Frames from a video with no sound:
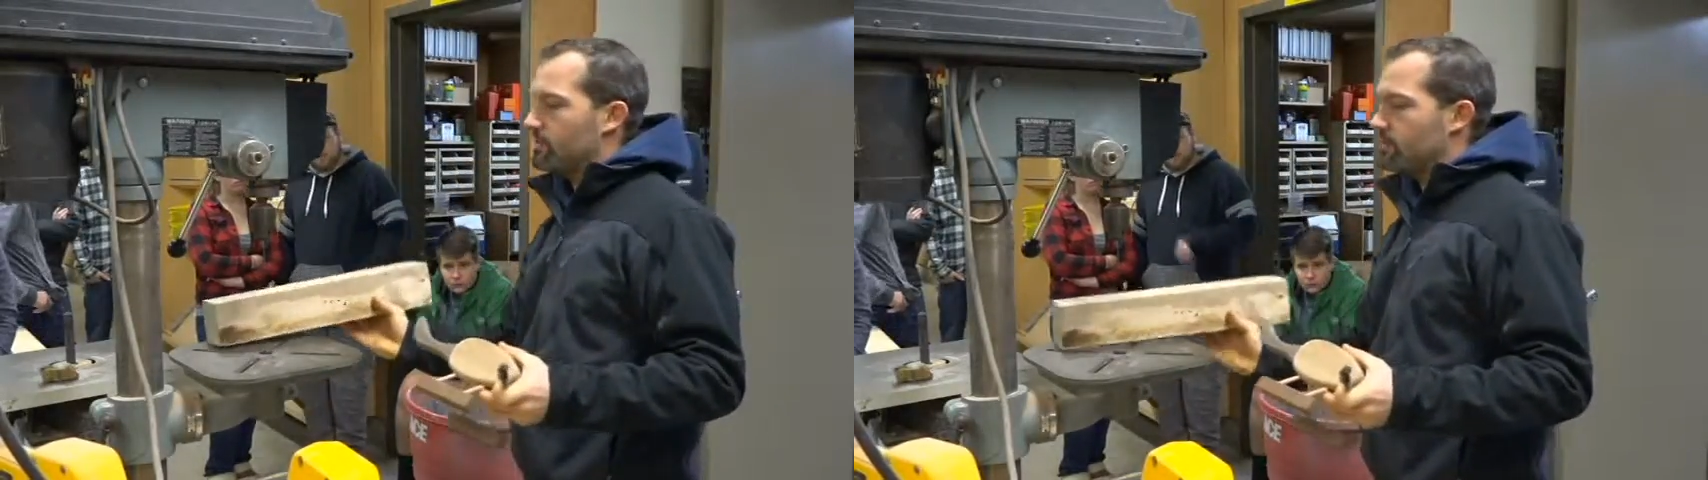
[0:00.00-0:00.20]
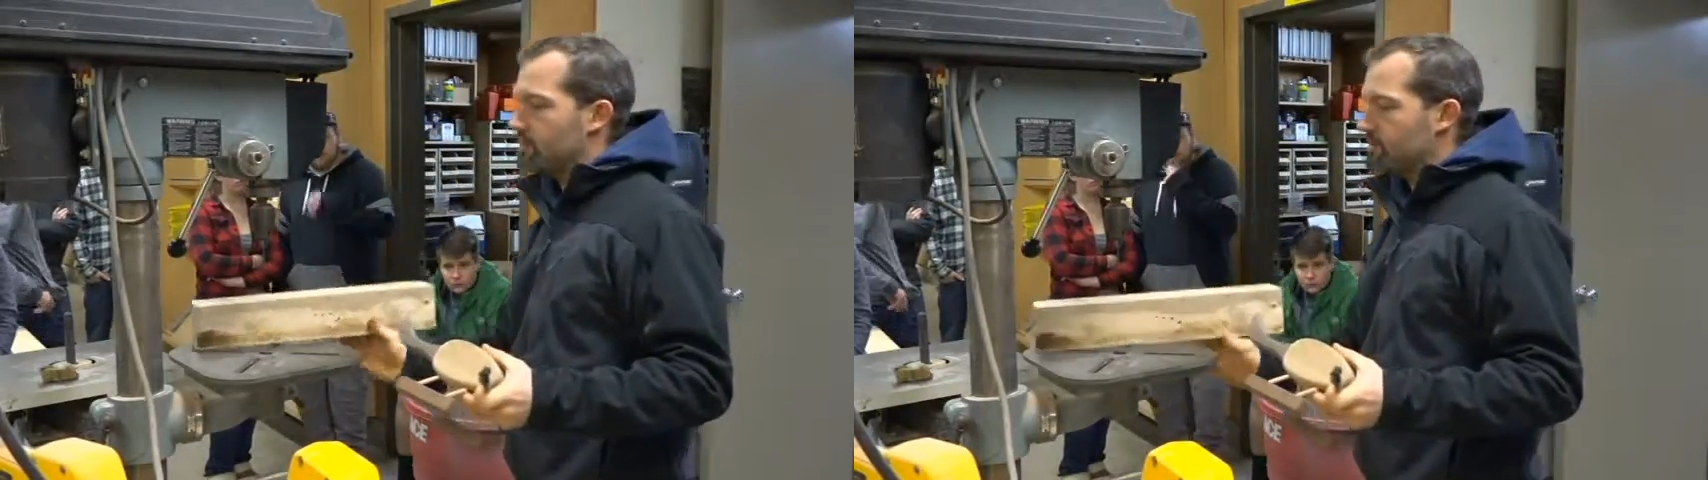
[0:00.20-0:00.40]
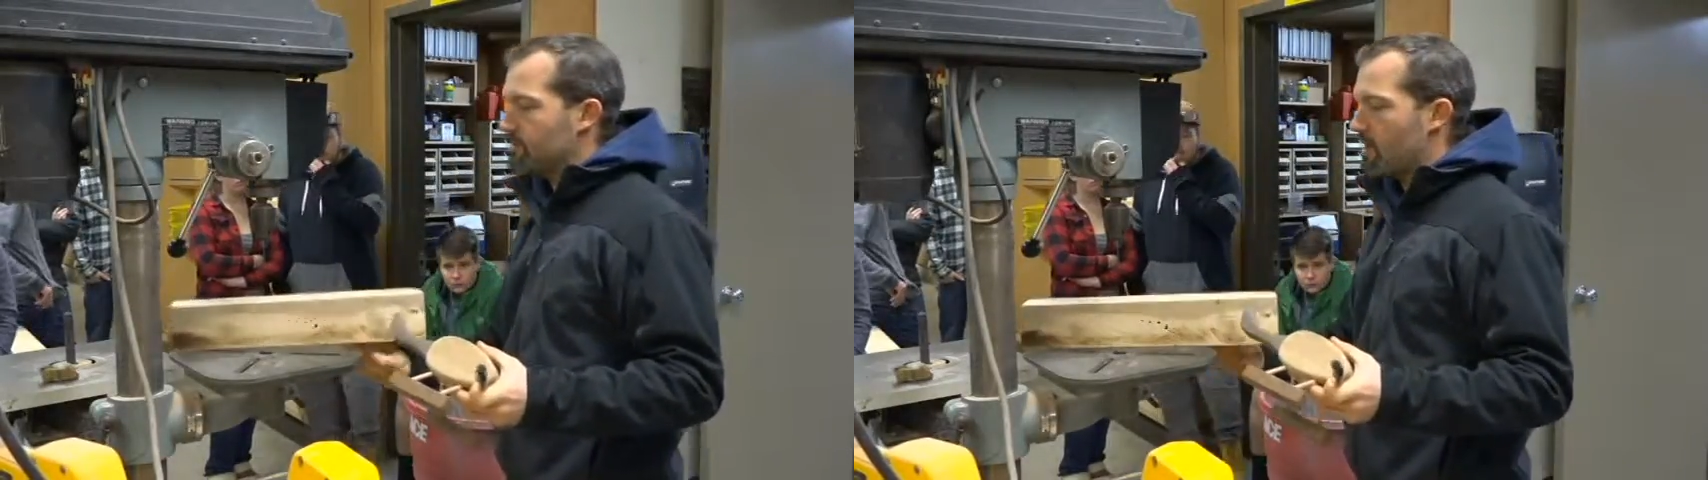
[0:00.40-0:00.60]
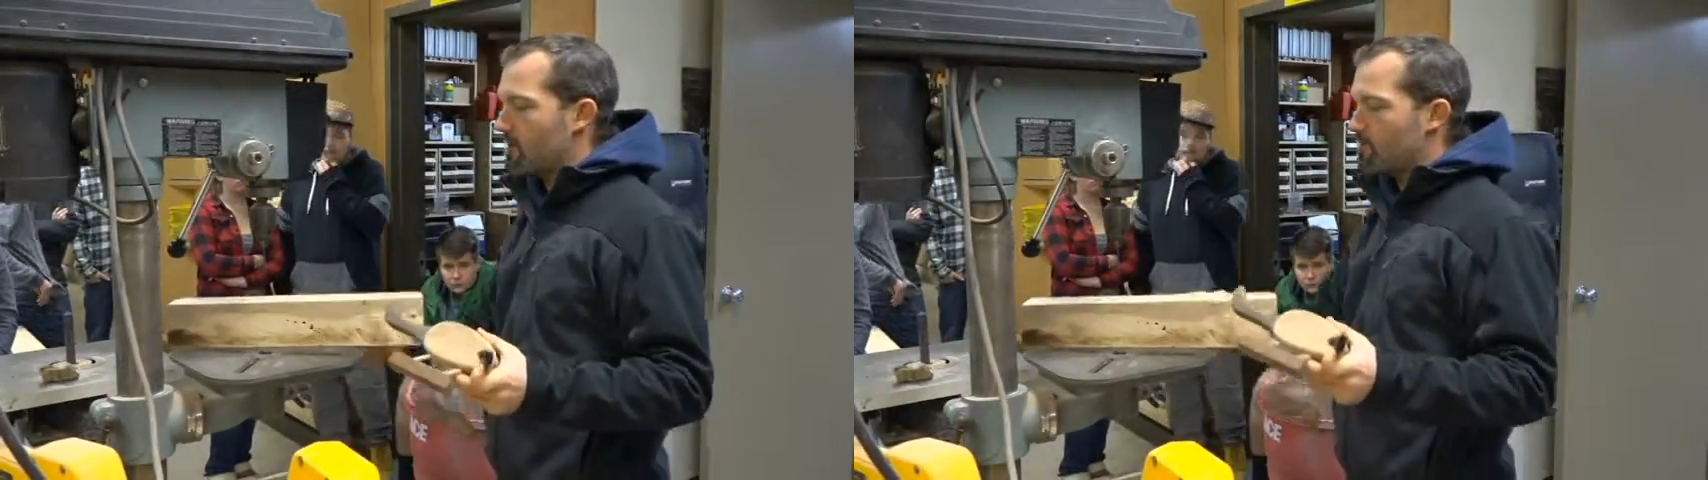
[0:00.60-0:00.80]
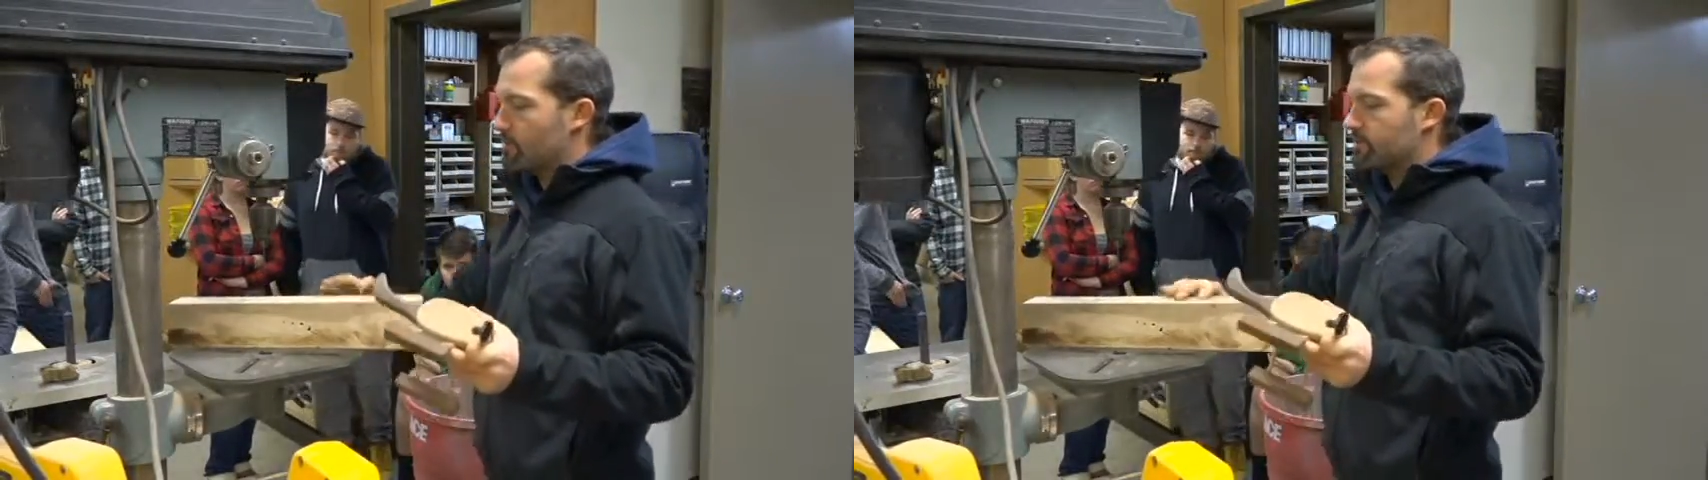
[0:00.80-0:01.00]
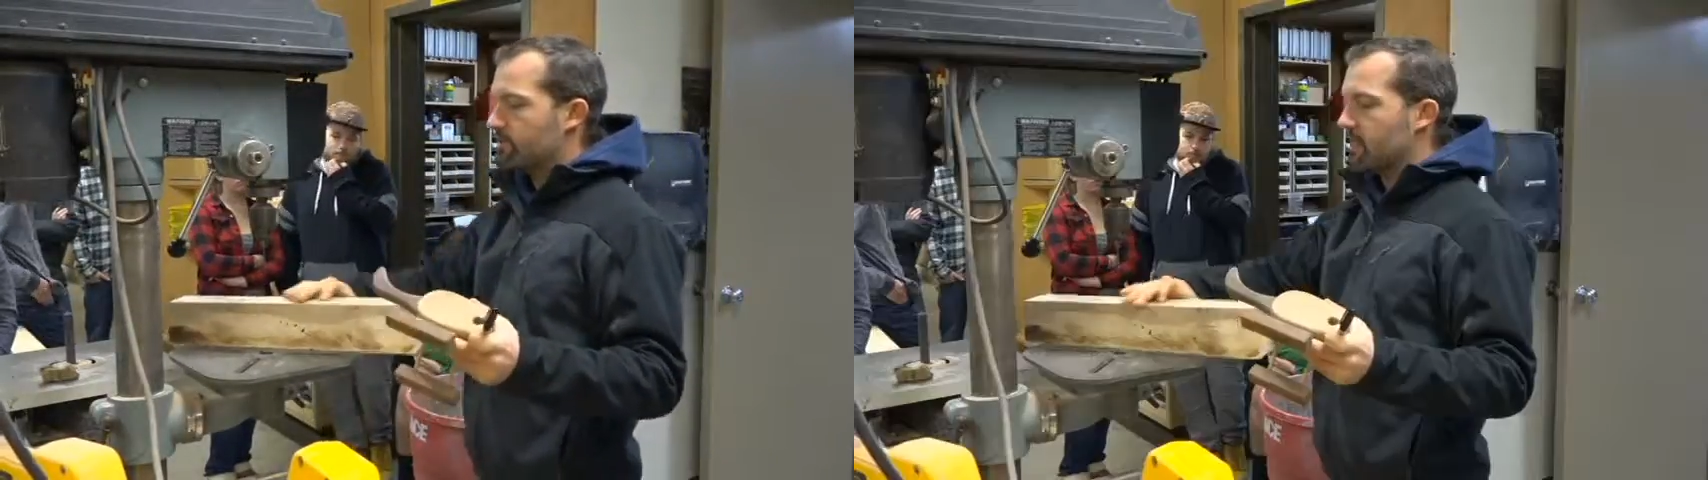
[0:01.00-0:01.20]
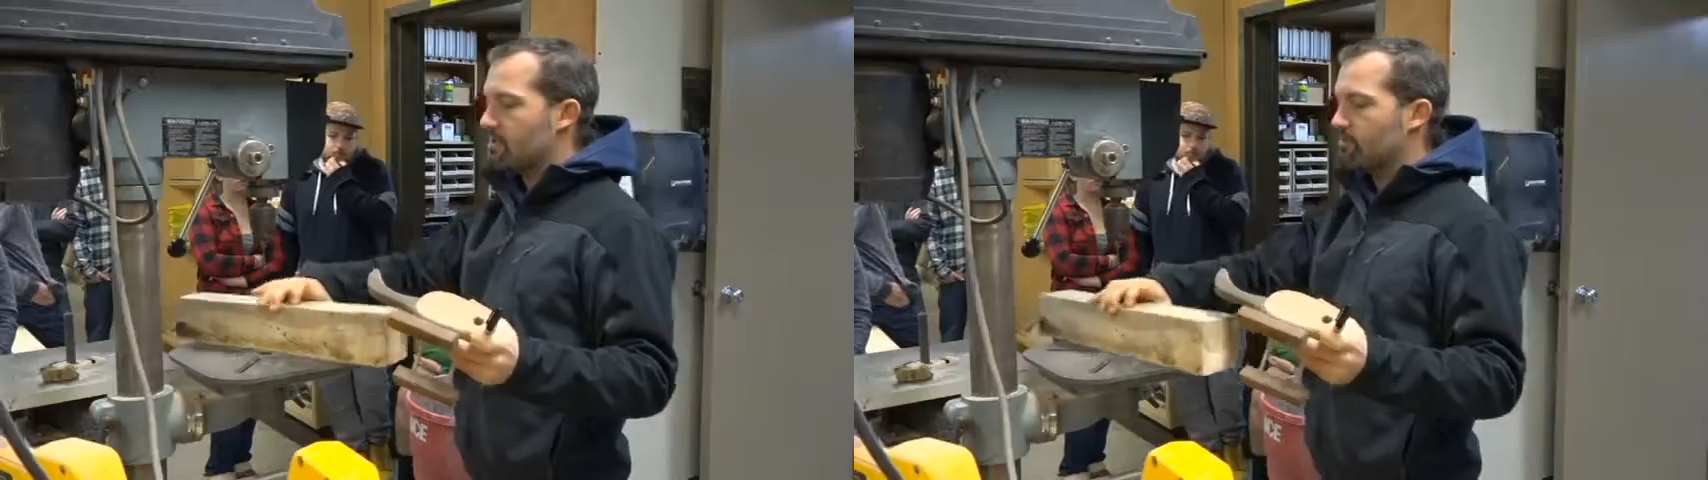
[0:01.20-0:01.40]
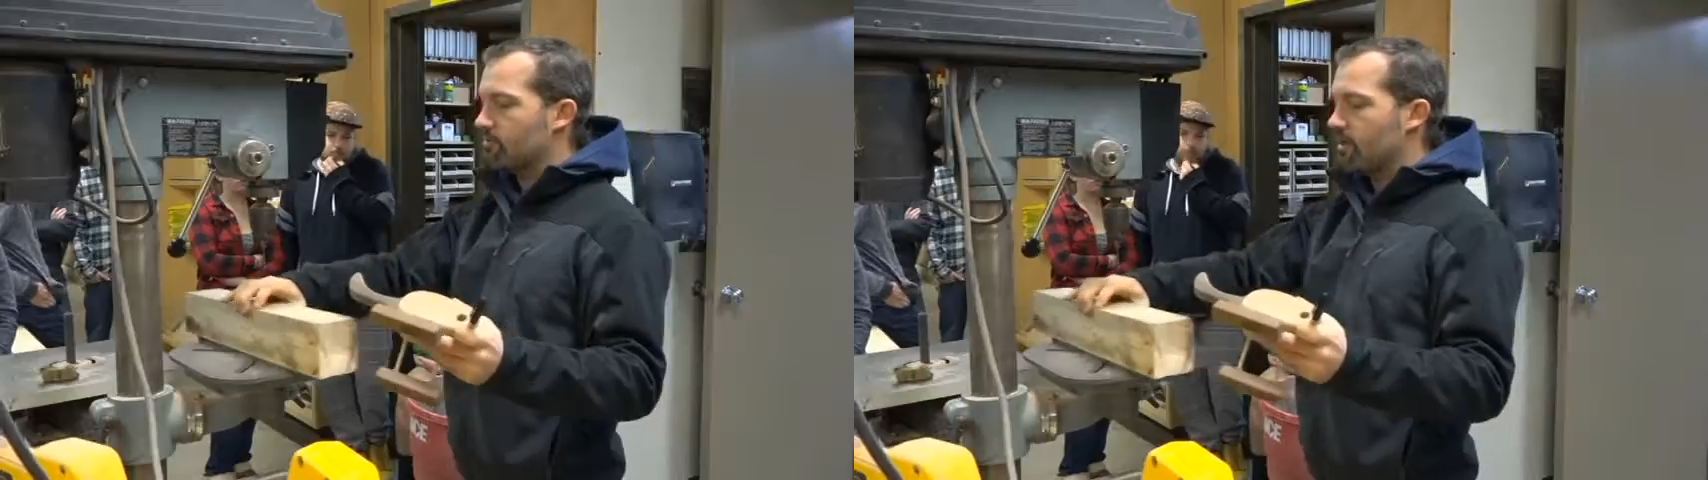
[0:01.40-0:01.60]
it doesn't matter which side
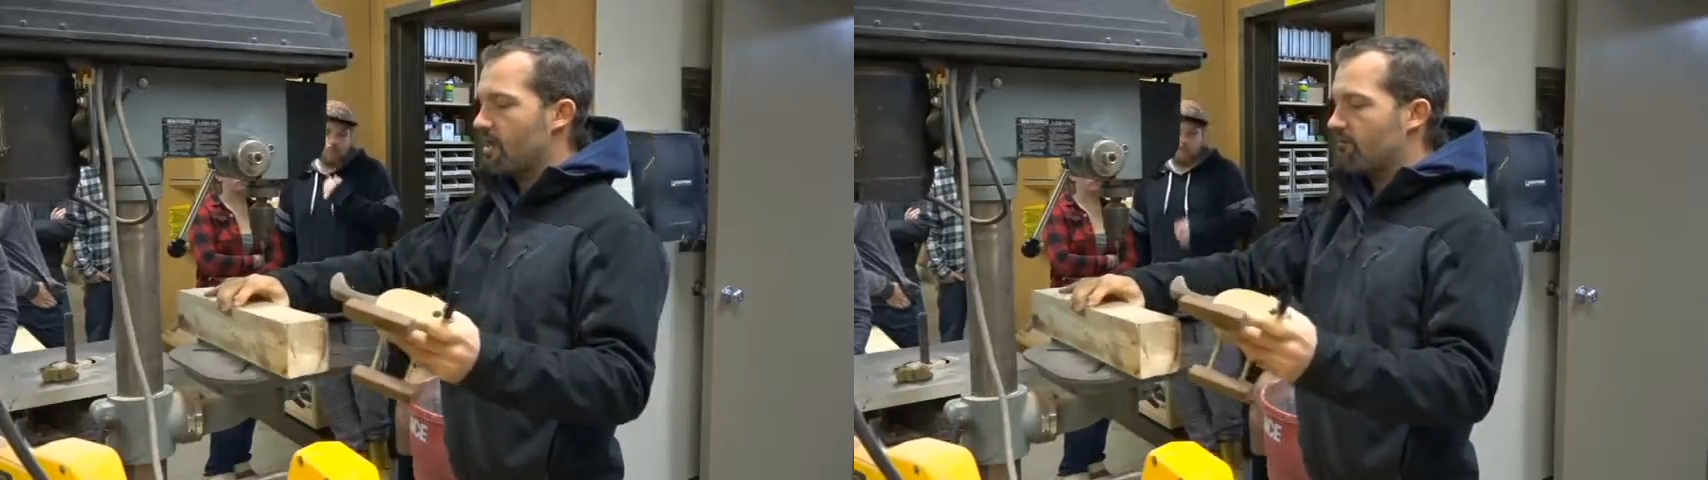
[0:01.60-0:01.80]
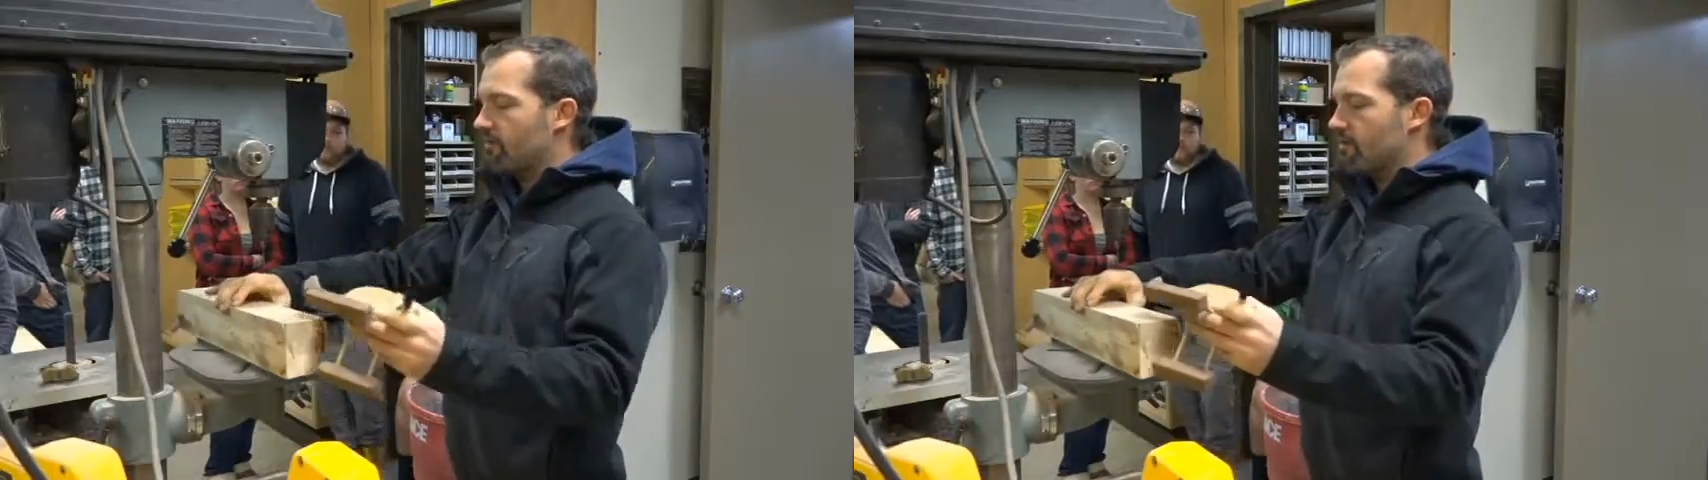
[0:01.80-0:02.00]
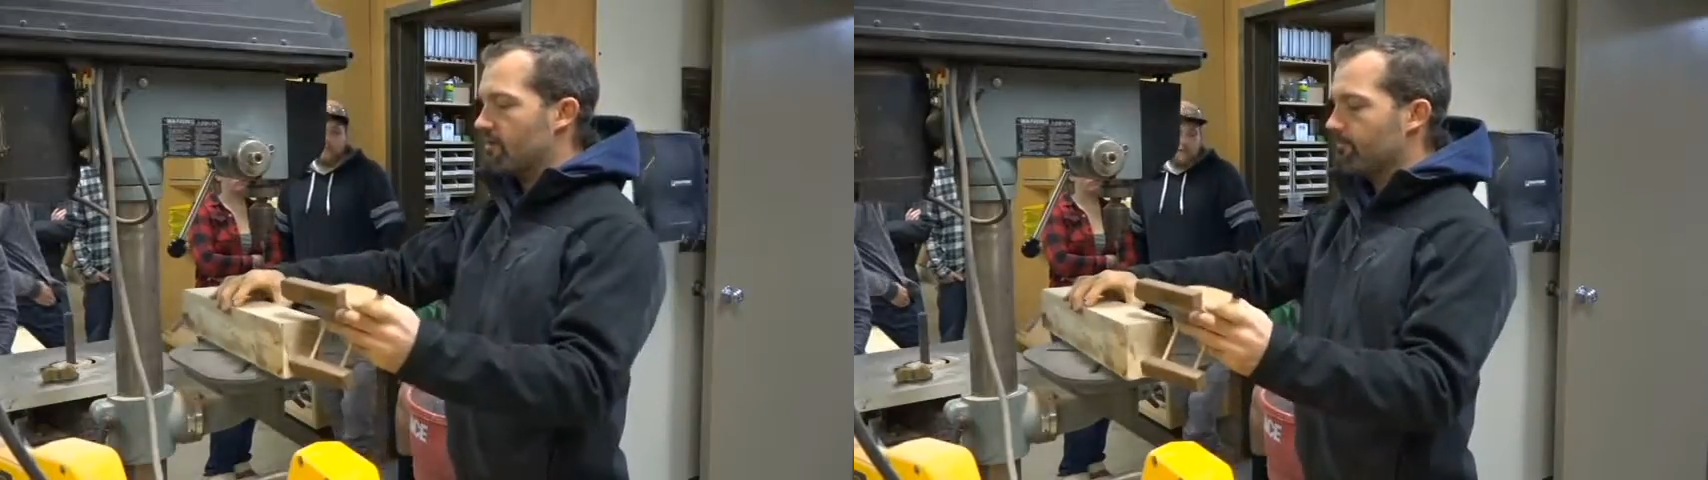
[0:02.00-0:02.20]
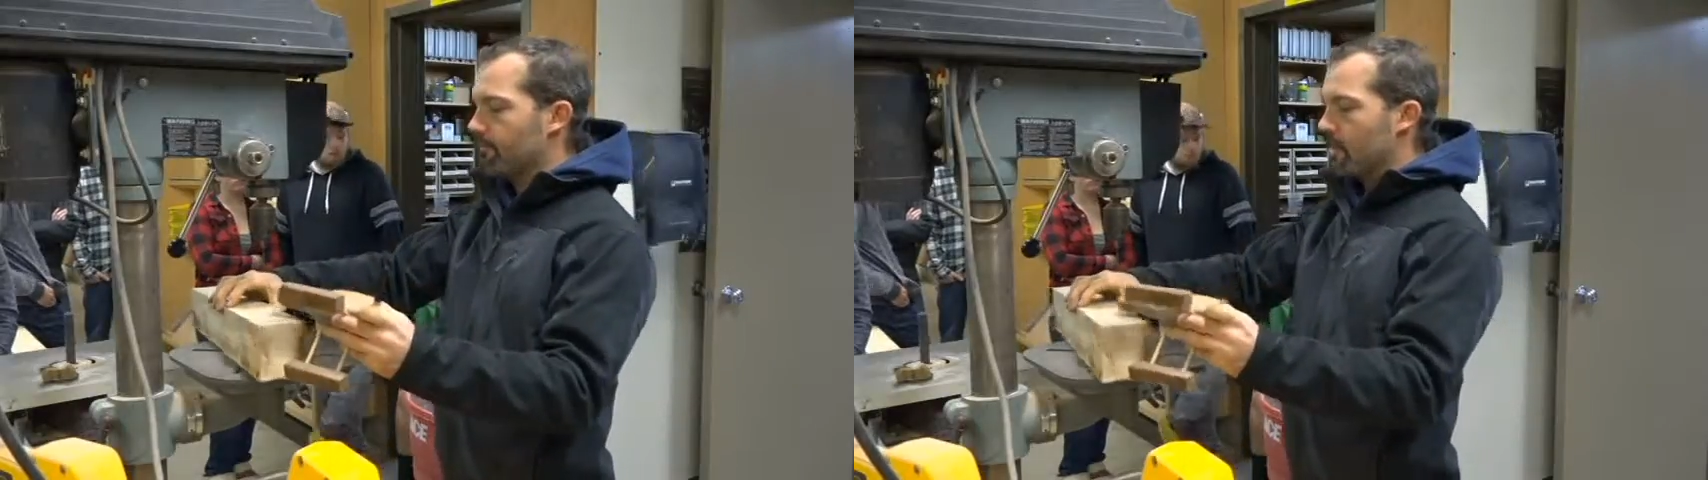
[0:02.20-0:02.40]
you have it on.